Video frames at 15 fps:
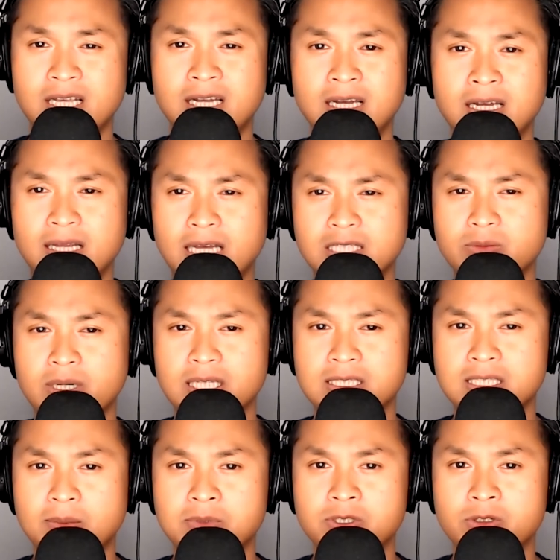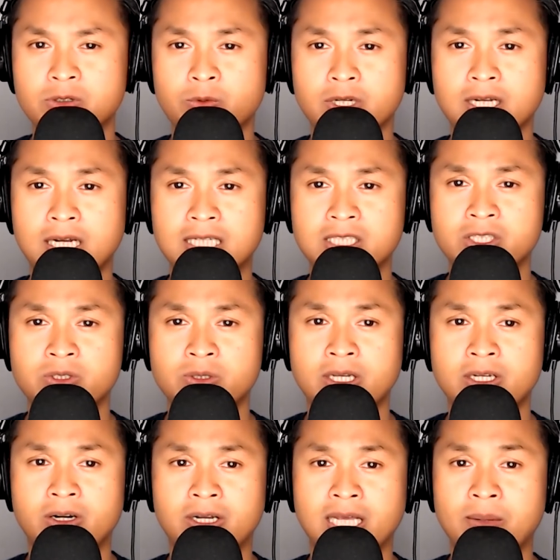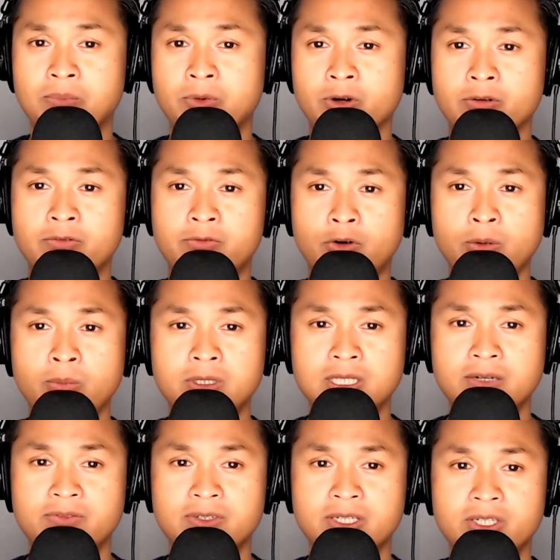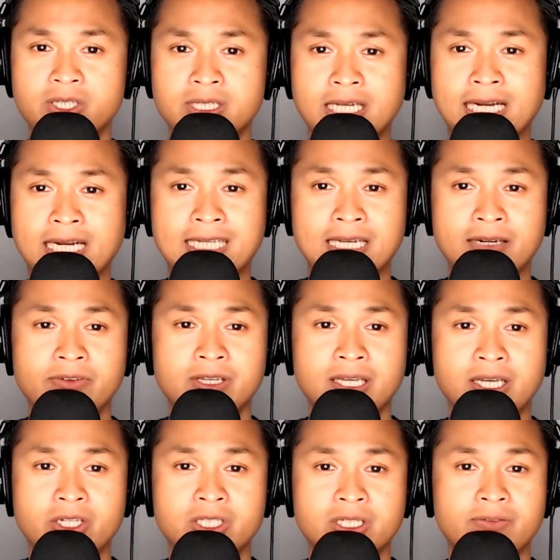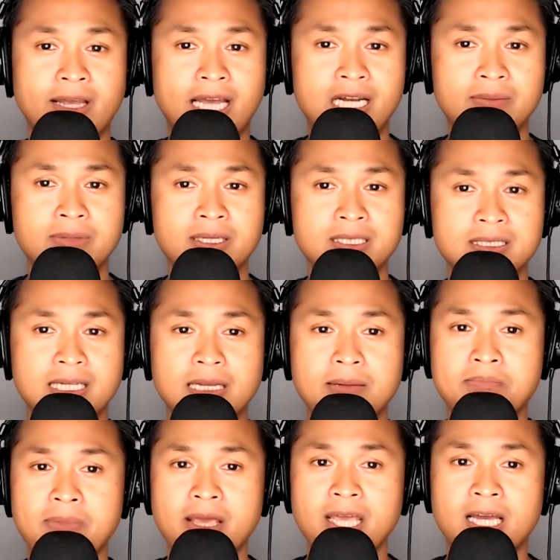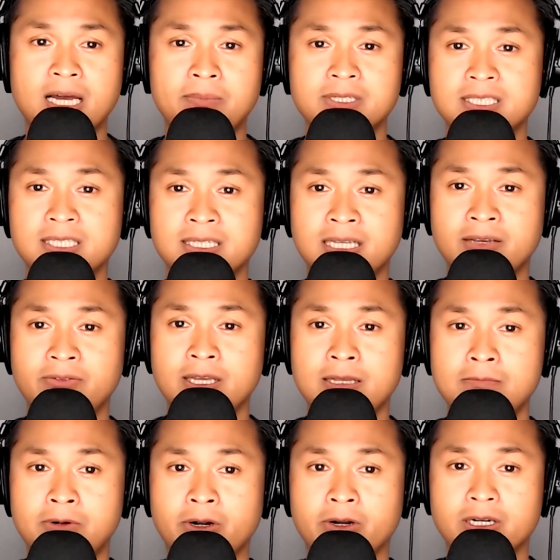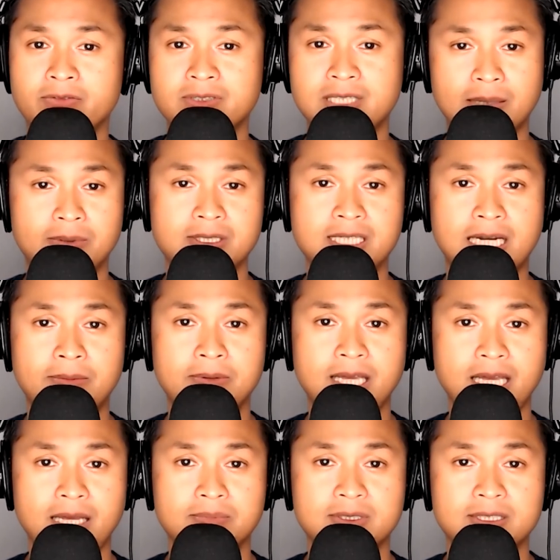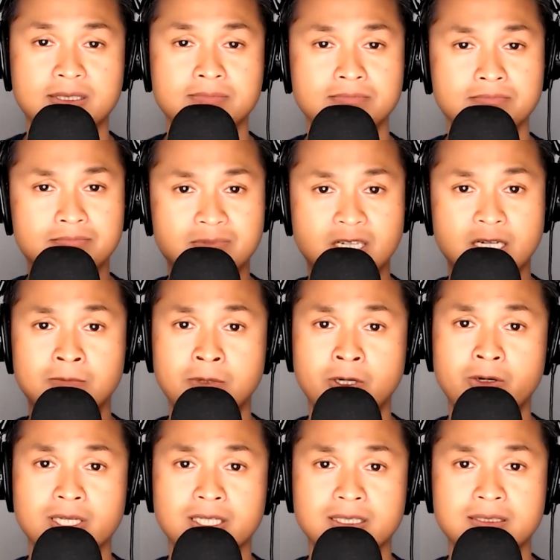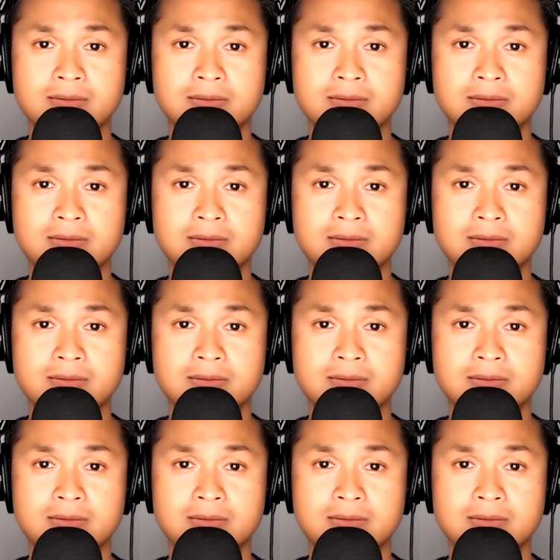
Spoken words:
That's why this episode will concentrate on a more formal definition and identification of elements that make up a significant part of tabletop games components.